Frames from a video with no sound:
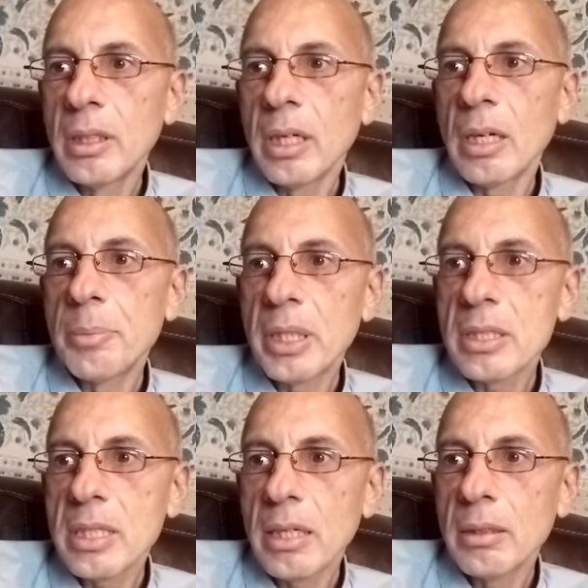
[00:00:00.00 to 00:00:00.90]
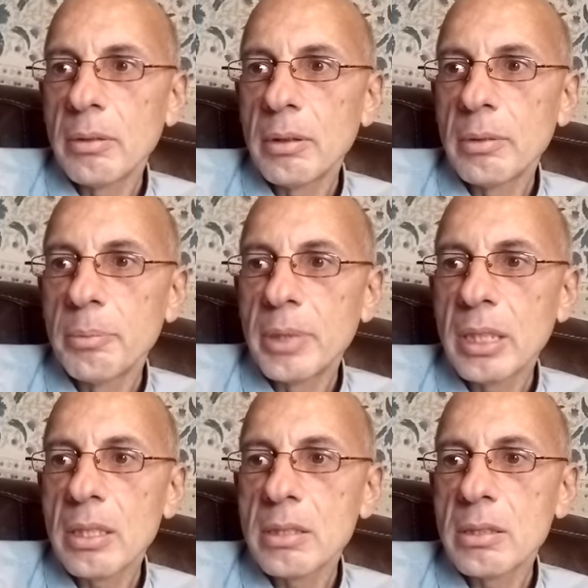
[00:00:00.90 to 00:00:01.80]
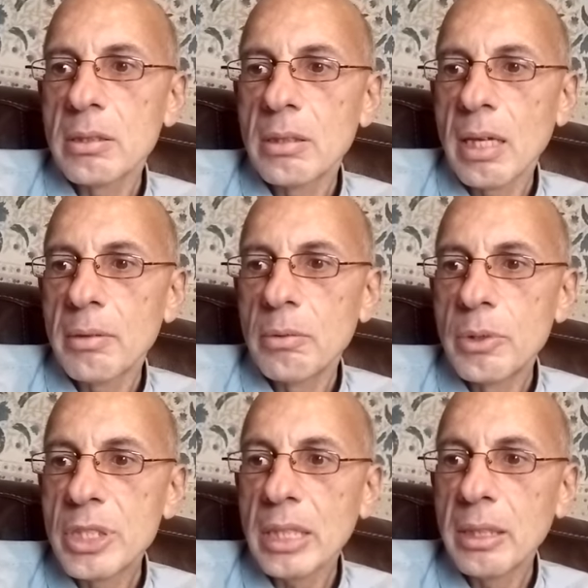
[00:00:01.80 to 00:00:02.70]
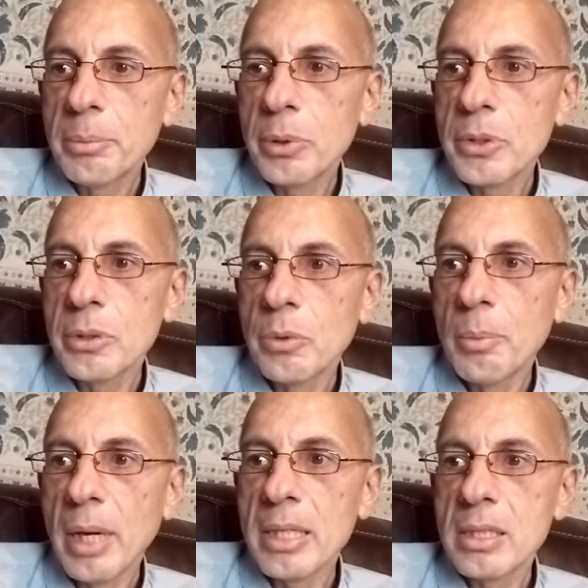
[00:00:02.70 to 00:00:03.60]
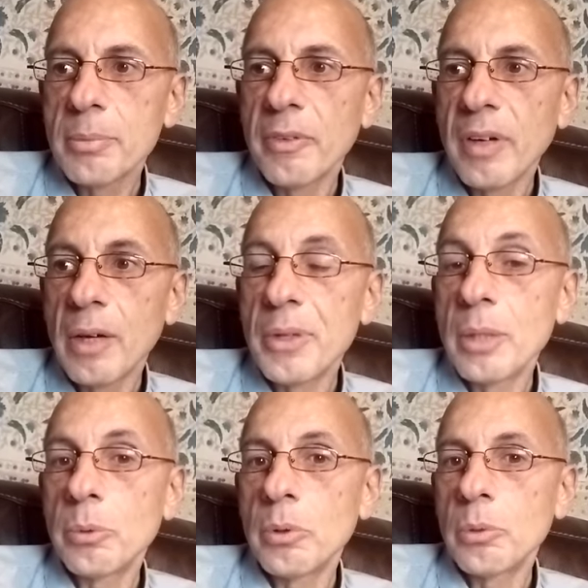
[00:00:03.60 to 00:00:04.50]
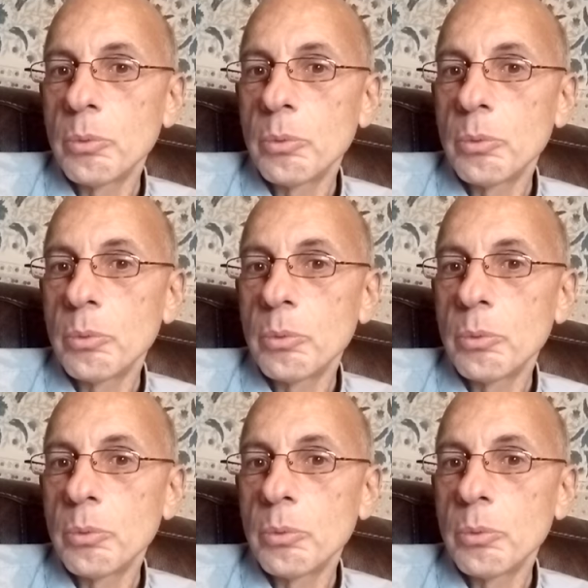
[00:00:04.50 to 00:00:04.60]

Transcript: uh, because that because that rejecting person reminds them of how they were,